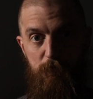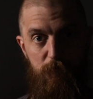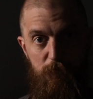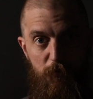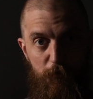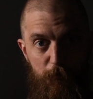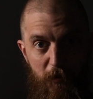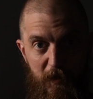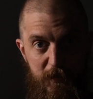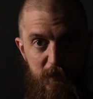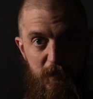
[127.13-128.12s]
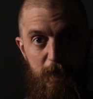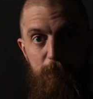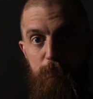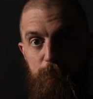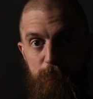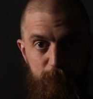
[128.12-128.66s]
fix it,
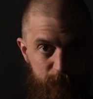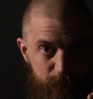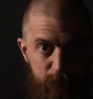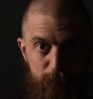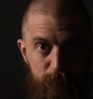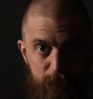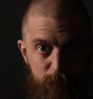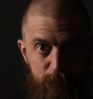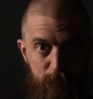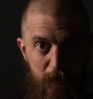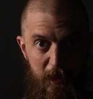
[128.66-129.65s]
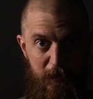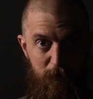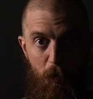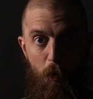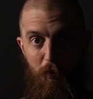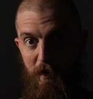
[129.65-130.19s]

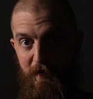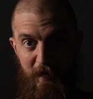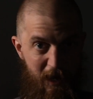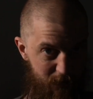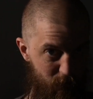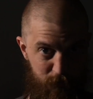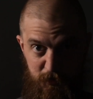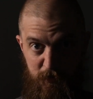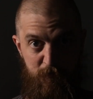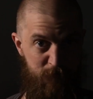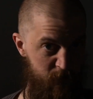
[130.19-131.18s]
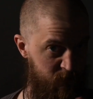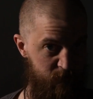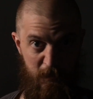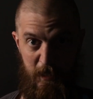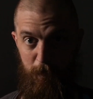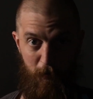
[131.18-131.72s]
ignore it, or just
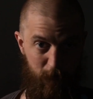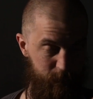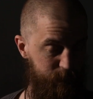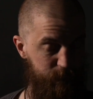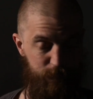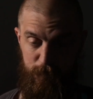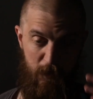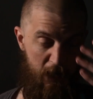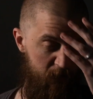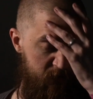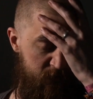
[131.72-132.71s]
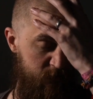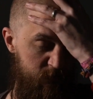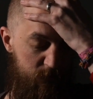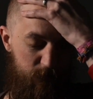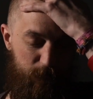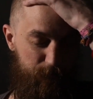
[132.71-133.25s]
keep on. And
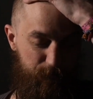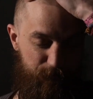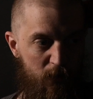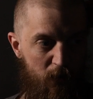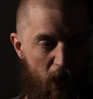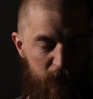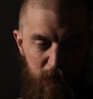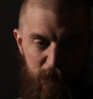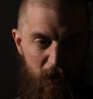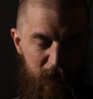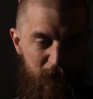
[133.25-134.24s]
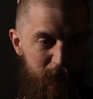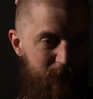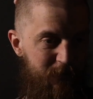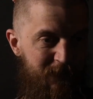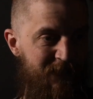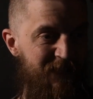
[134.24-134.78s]
I couldn't
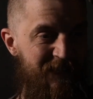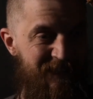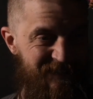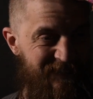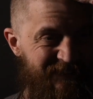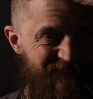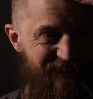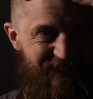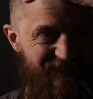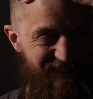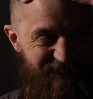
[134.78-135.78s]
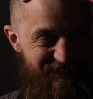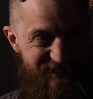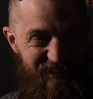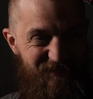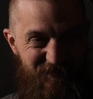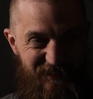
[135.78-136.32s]
I
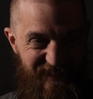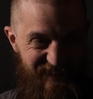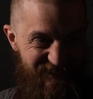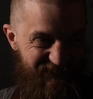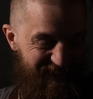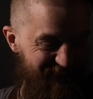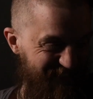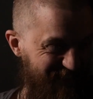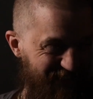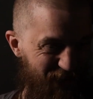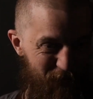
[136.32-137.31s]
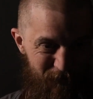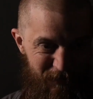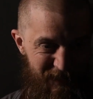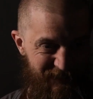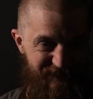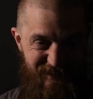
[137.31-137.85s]
couldn't believe it. I
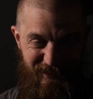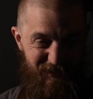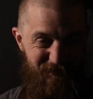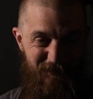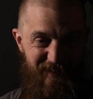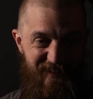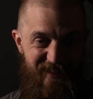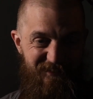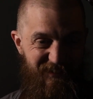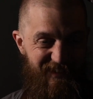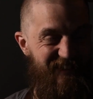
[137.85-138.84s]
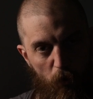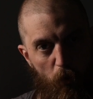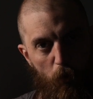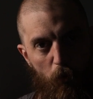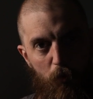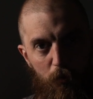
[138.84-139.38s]
really couldn't believe it.
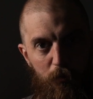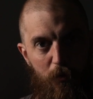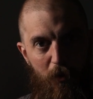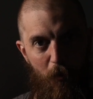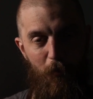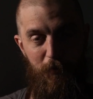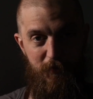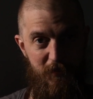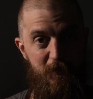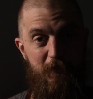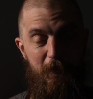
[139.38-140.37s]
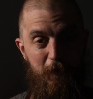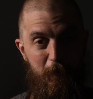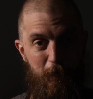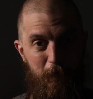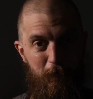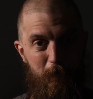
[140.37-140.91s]
All I wanted to do
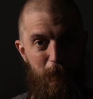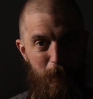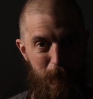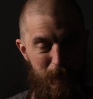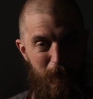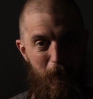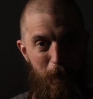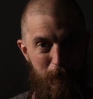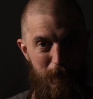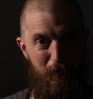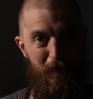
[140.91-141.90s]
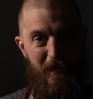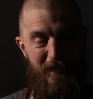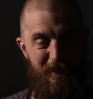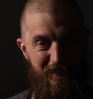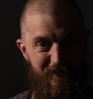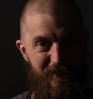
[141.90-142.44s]
was go to
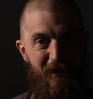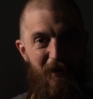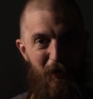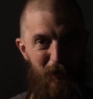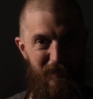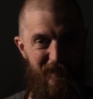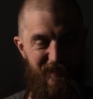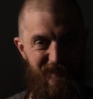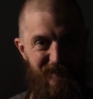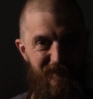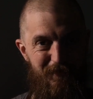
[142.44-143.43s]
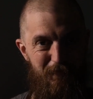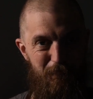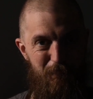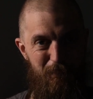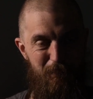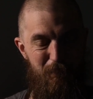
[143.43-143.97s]
bed that early.
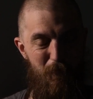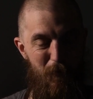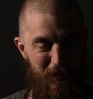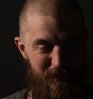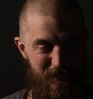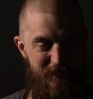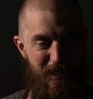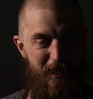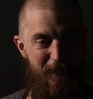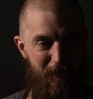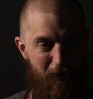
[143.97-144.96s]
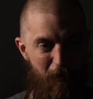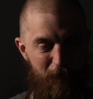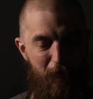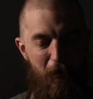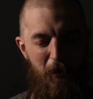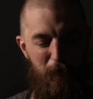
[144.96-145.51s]
But instead, I
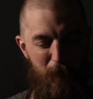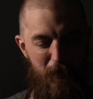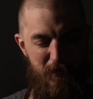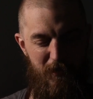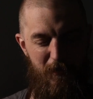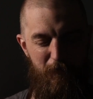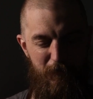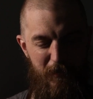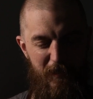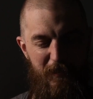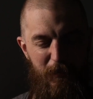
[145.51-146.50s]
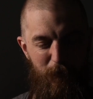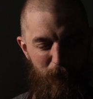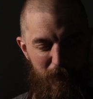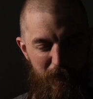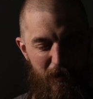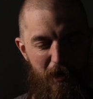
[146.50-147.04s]
find myself dealing
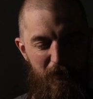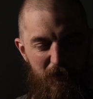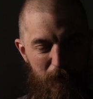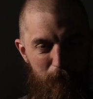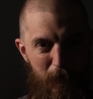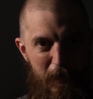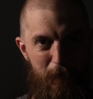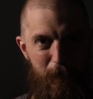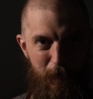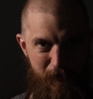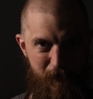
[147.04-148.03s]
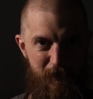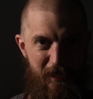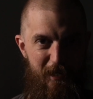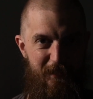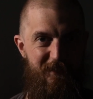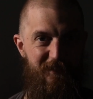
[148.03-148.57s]
with other people's
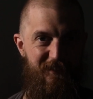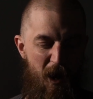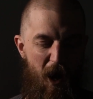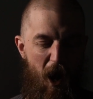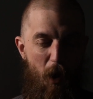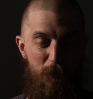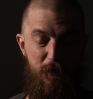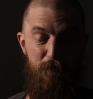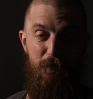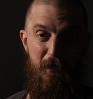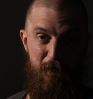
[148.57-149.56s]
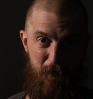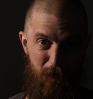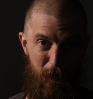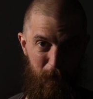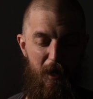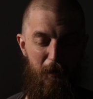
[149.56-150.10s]
shit. I was
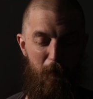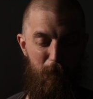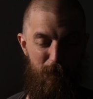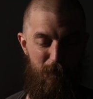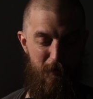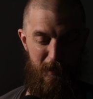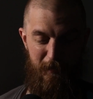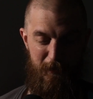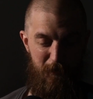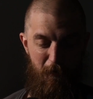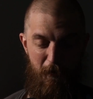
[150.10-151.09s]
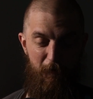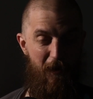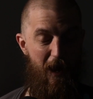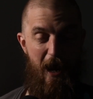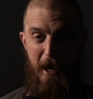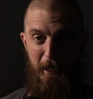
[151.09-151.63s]
miserable. And I'm really sorry for
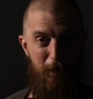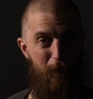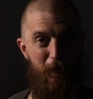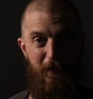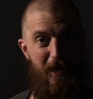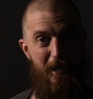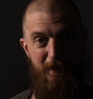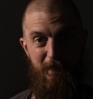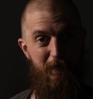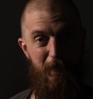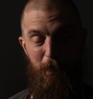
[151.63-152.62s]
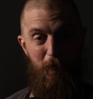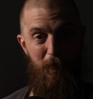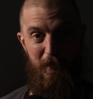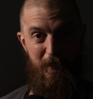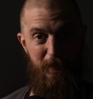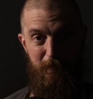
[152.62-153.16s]
anyone that had to deal with
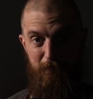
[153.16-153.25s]
me